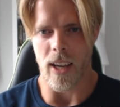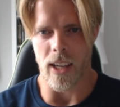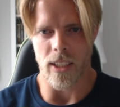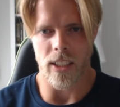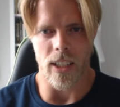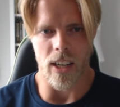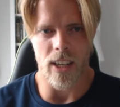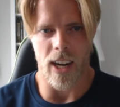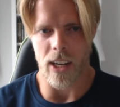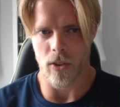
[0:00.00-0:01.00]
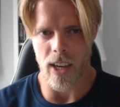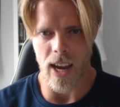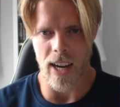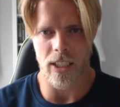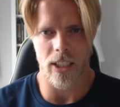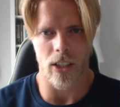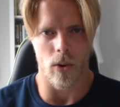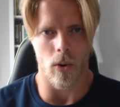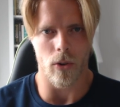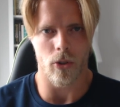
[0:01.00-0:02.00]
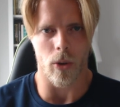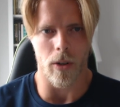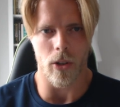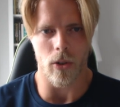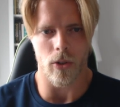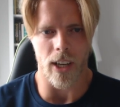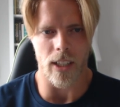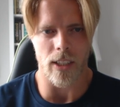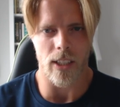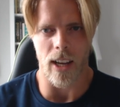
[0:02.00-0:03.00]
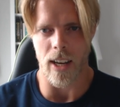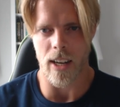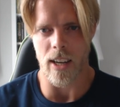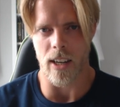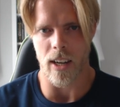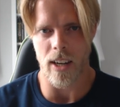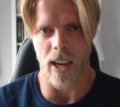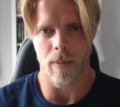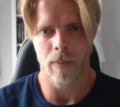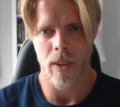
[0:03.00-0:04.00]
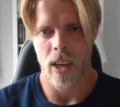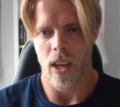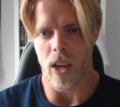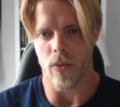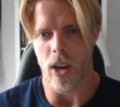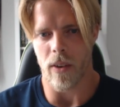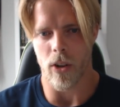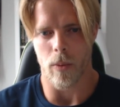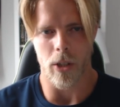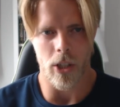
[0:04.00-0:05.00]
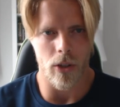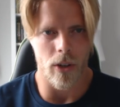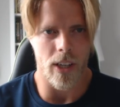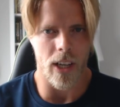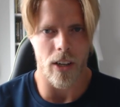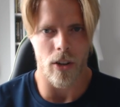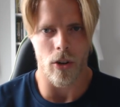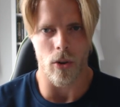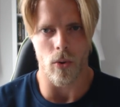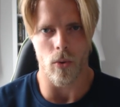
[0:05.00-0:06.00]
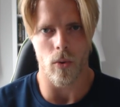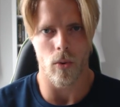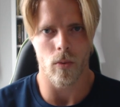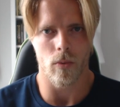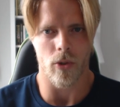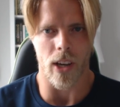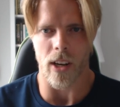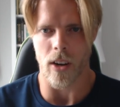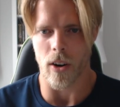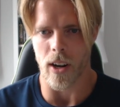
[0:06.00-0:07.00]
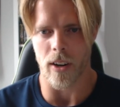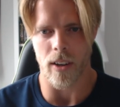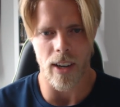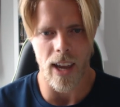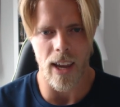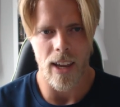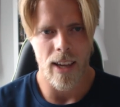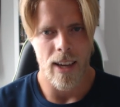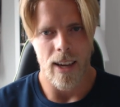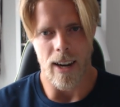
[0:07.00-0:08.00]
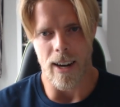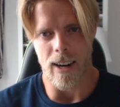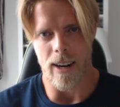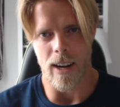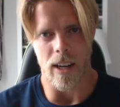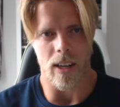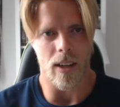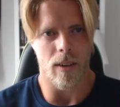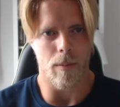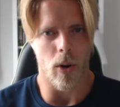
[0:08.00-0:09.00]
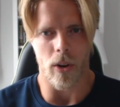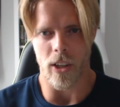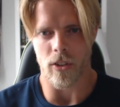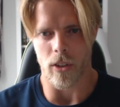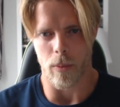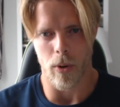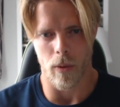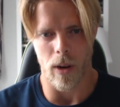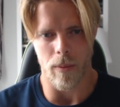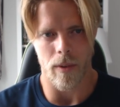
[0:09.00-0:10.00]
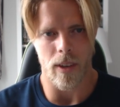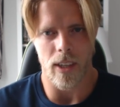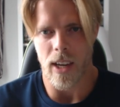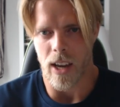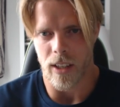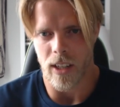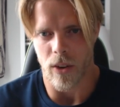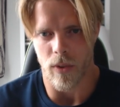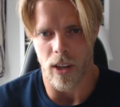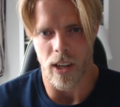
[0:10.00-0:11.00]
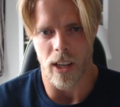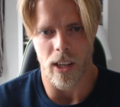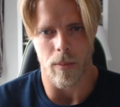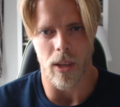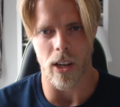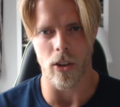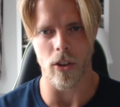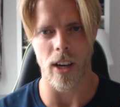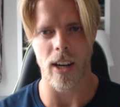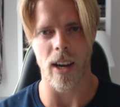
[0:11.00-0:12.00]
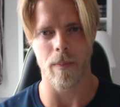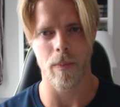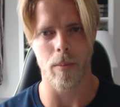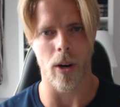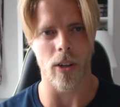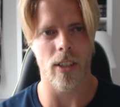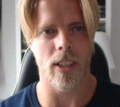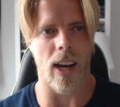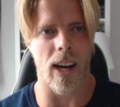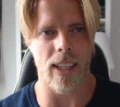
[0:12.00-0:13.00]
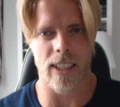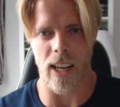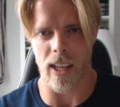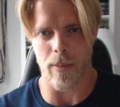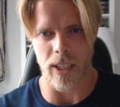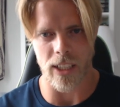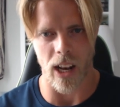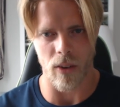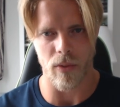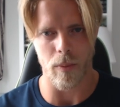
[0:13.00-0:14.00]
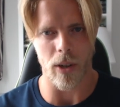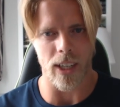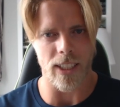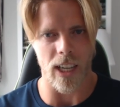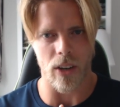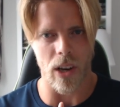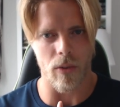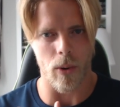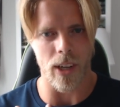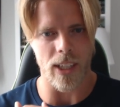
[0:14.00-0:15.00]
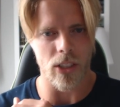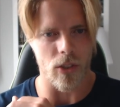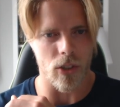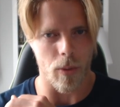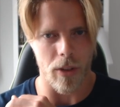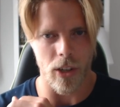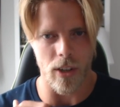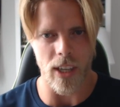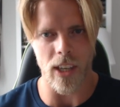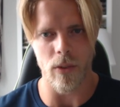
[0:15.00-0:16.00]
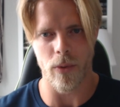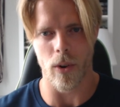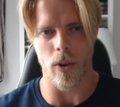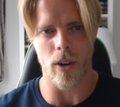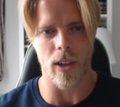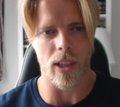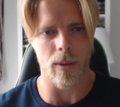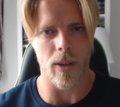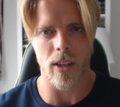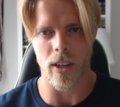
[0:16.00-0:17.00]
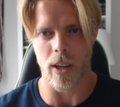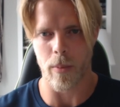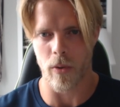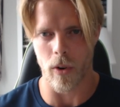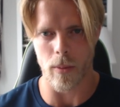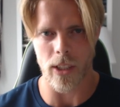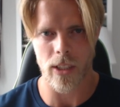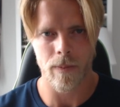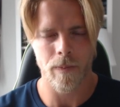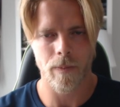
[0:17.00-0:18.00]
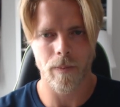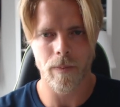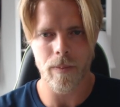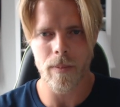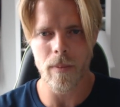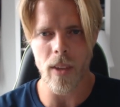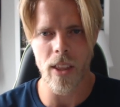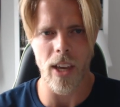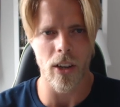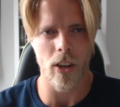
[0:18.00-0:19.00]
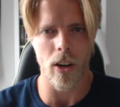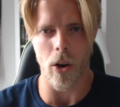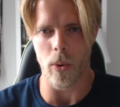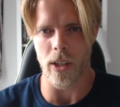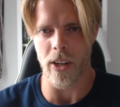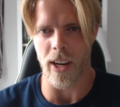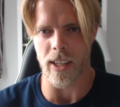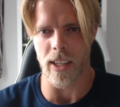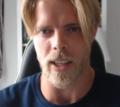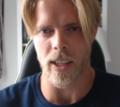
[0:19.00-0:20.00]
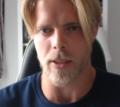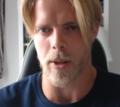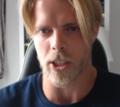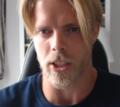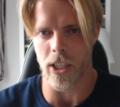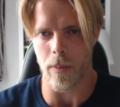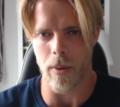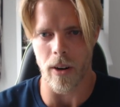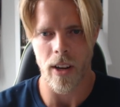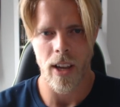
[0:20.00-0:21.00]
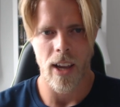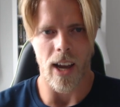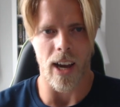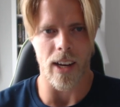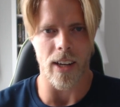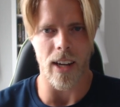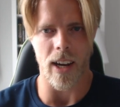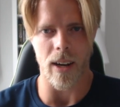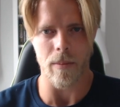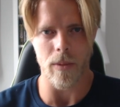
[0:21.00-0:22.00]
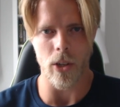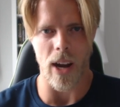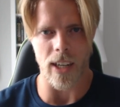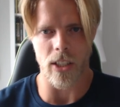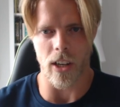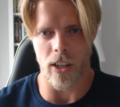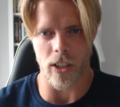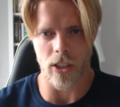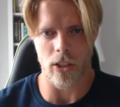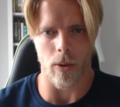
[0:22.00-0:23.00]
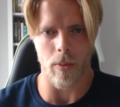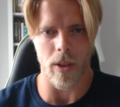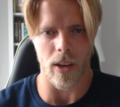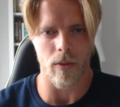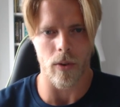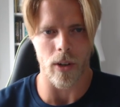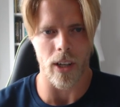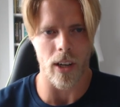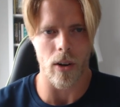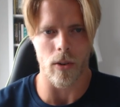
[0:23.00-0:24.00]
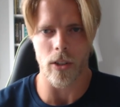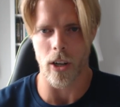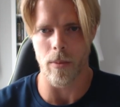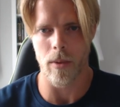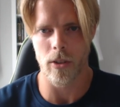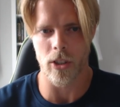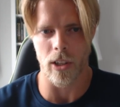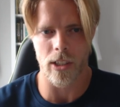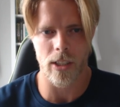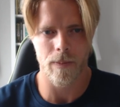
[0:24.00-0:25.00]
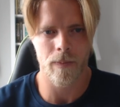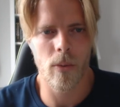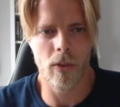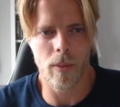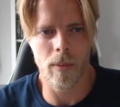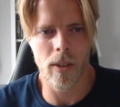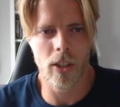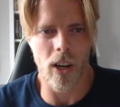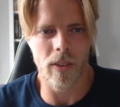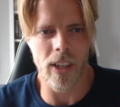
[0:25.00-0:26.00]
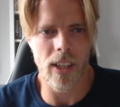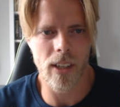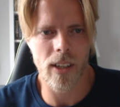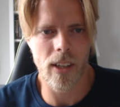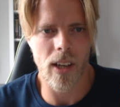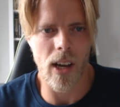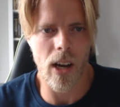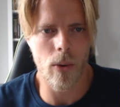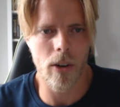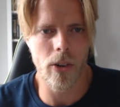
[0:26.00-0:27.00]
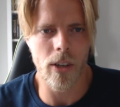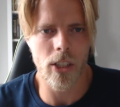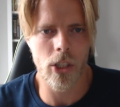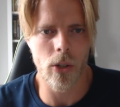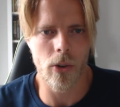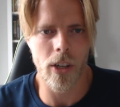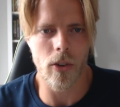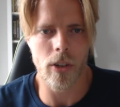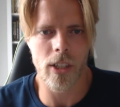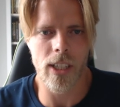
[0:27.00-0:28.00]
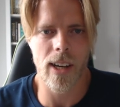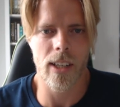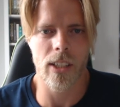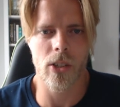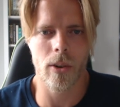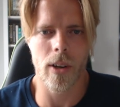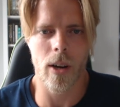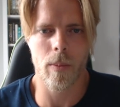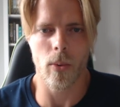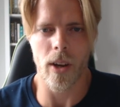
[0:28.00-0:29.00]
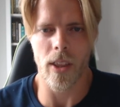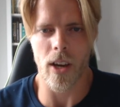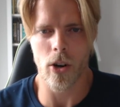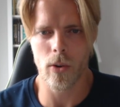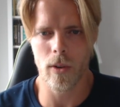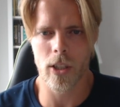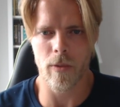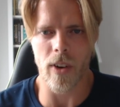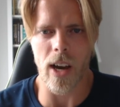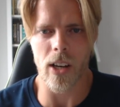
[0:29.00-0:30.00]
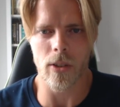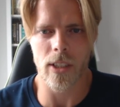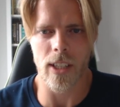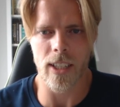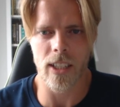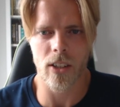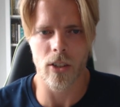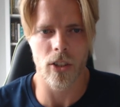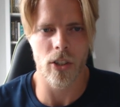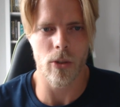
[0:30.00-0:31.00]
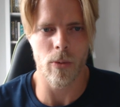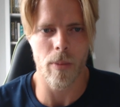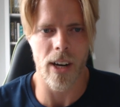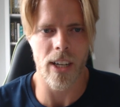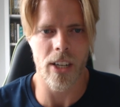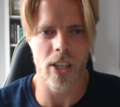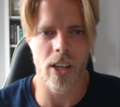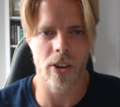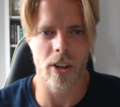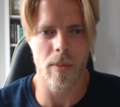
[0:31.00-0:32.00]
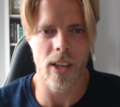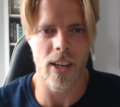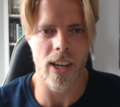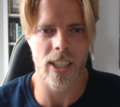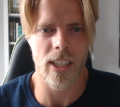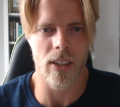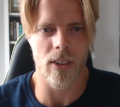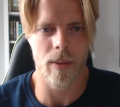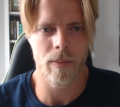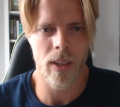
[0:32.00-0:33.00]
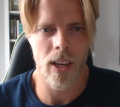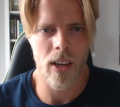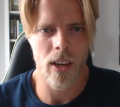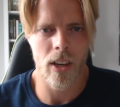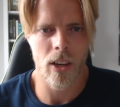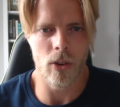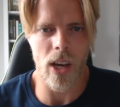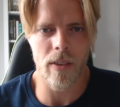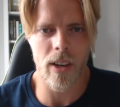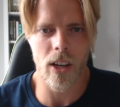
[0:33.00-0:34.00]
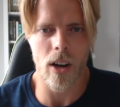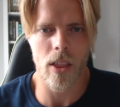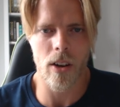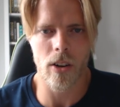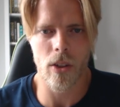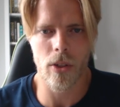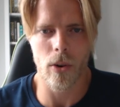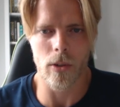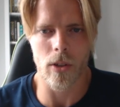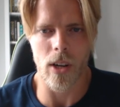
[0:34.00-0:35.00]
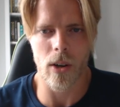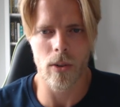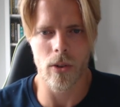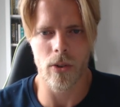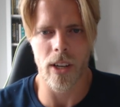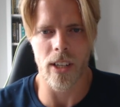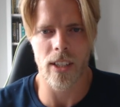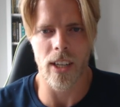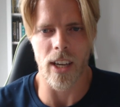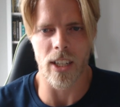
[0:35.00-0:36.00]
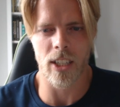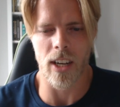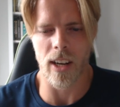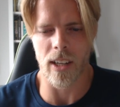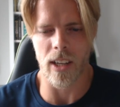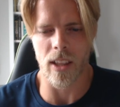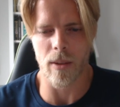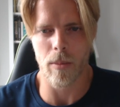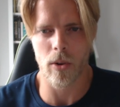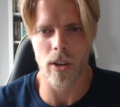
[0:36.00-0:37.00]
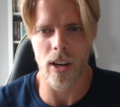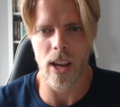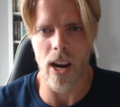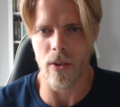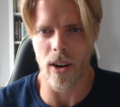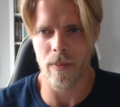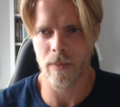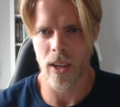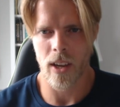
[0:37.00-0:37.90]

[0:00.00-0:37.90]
is tight on cash or someone who trains late in the day. If you have the opportunity to train earlier in the day, and money is not a problem, yeah, definitely it can be a good idea. But I sell it myself, but I say to everyone, it's not something you need for ultimate performance. Then you can go with creatine. It's much cheaper and actually does something for the long-term results. From David, how are you ensuring your child is growing up with wholesome values and isn't consumed by degenerate media, etc.? Do you have any other thoughts on how to raise a child in the modern era?